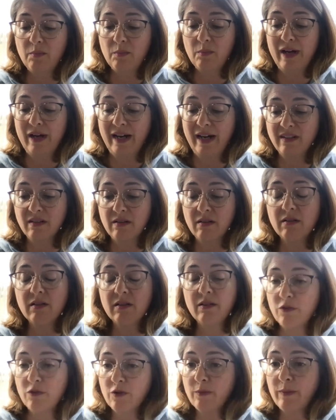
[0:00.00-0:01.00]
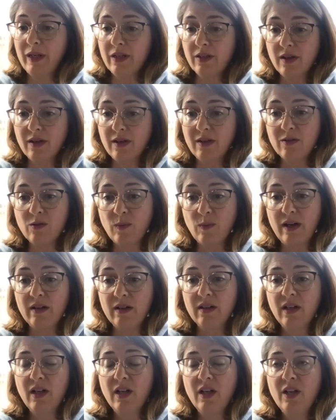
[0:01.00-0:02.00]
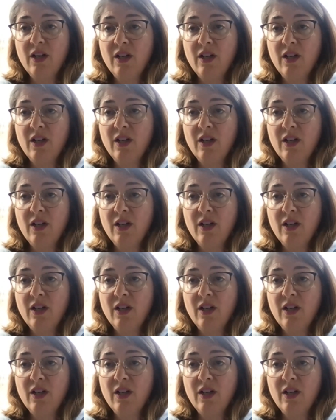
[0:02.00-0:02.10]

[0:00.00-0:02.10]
practical information as well.